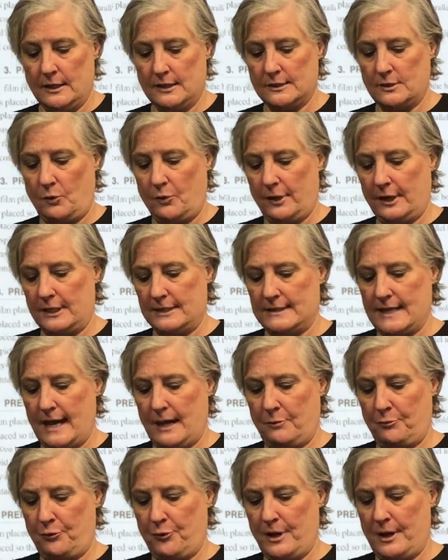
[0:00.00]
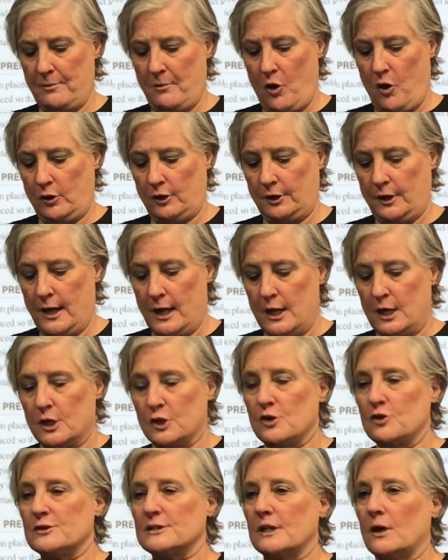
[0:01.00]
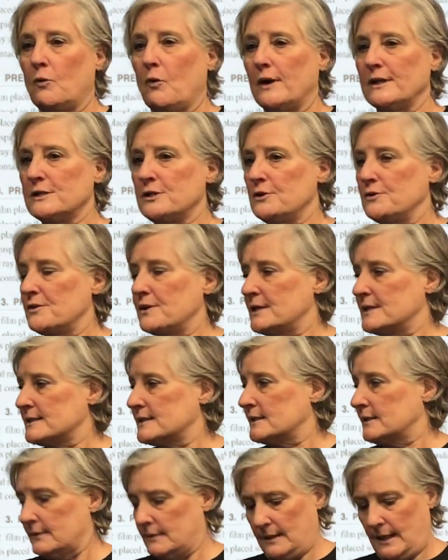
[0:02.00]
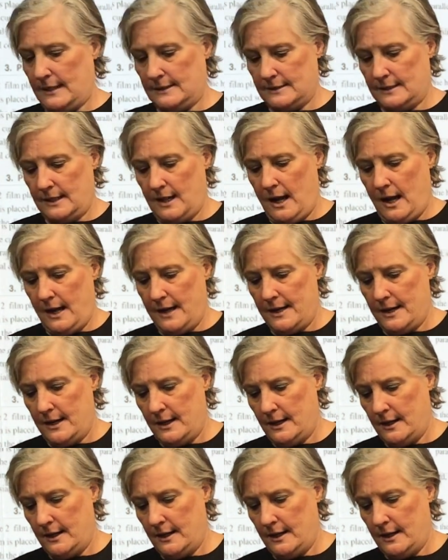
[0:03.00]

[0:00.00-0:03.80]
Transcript: So we're gonna take premolar, using what tooth as the guide?